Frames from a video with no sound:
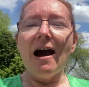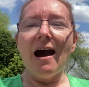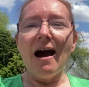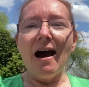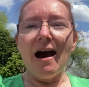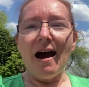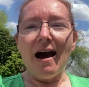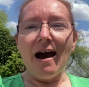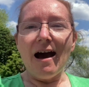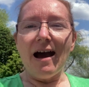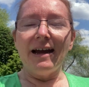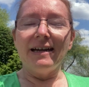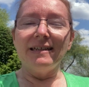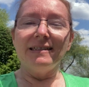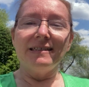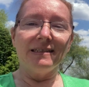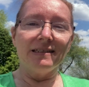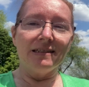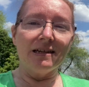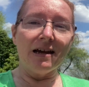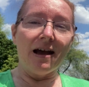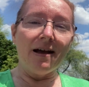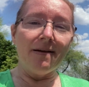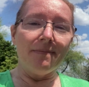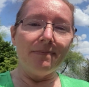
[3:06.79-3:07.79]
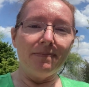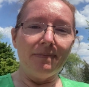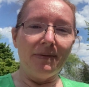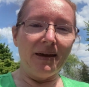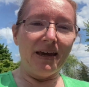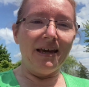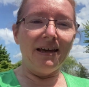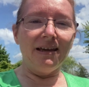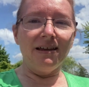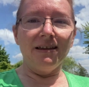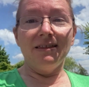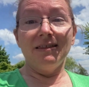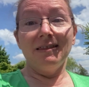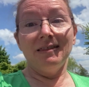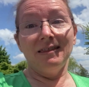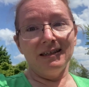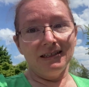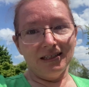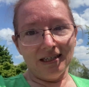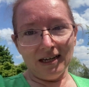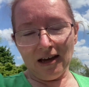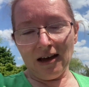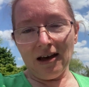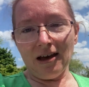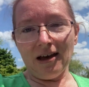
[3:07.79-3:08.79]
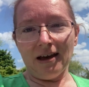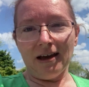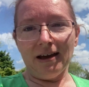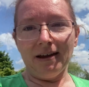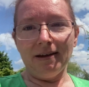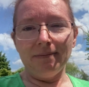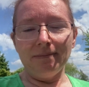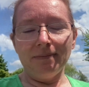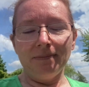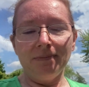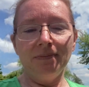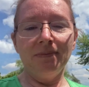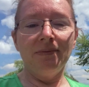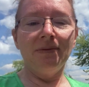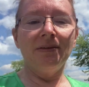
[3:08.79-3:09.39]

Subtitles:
I did not make the time